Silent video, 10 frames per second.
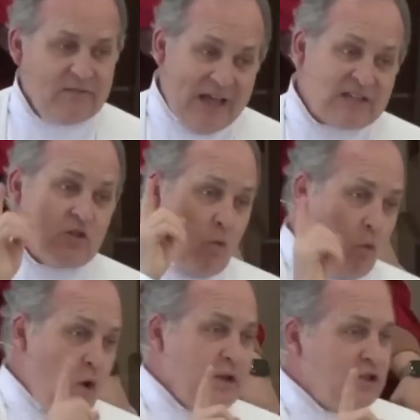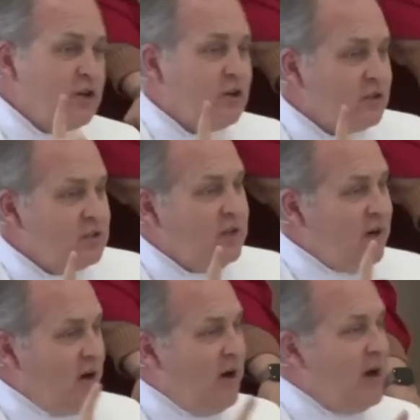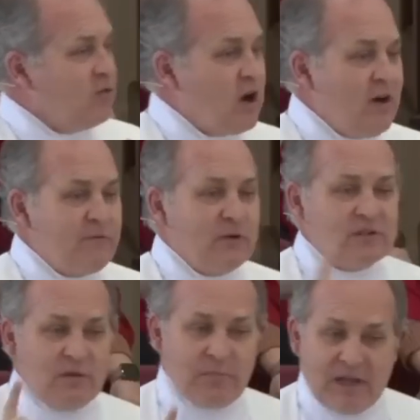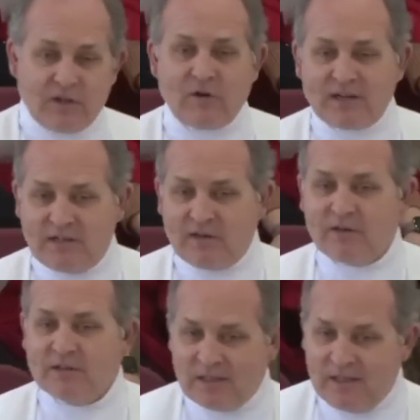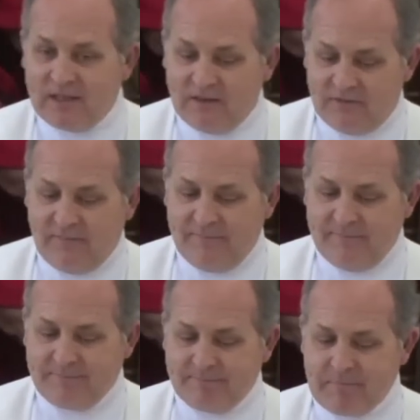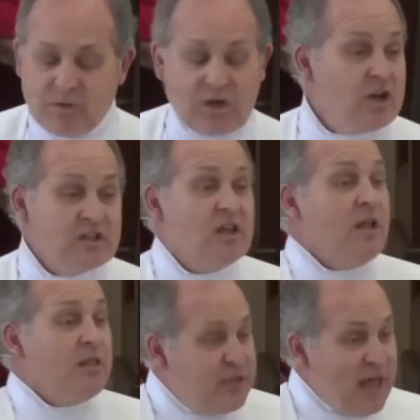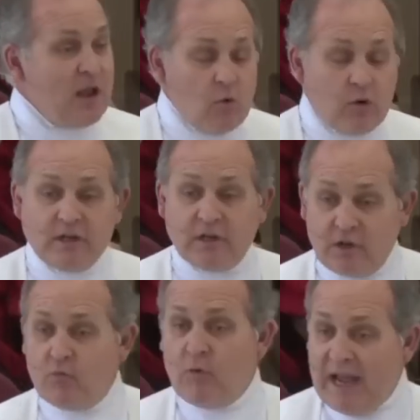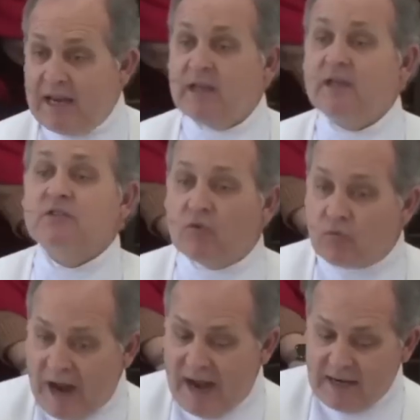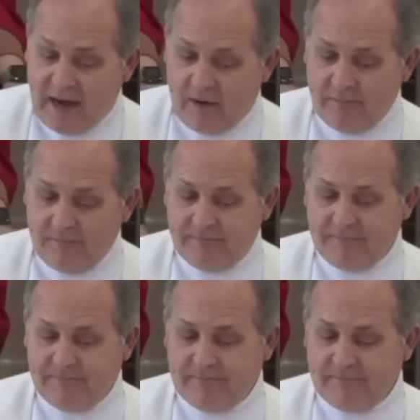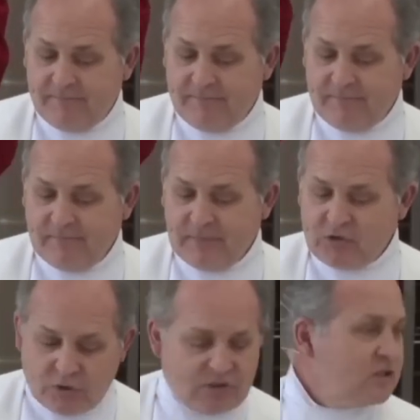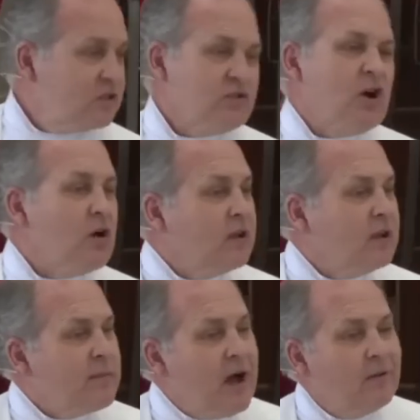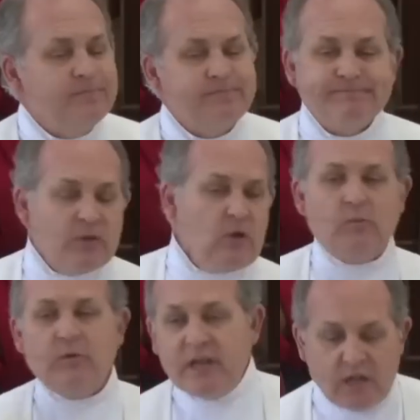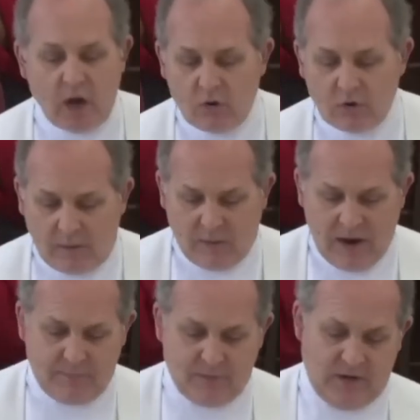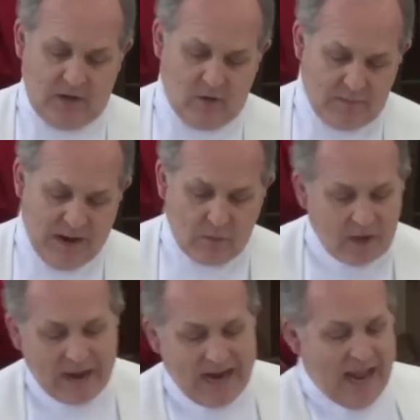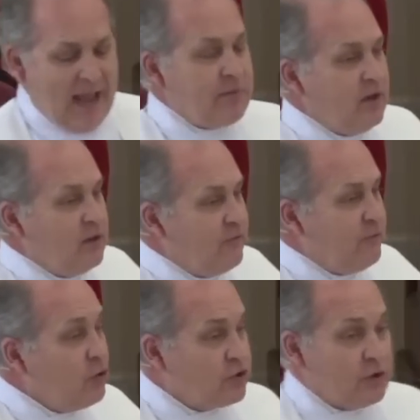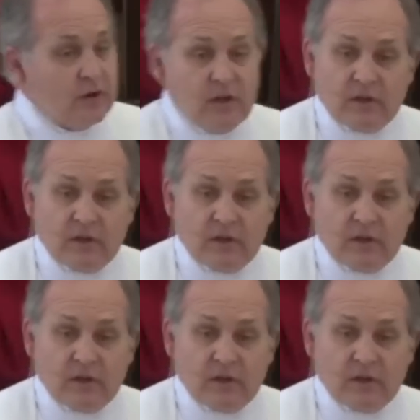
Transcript: that's the one church in our annual conference that met the criteria to leave because they wanted to do weddings right now. Churches are talking about we need to own our property or about what might happen in the future.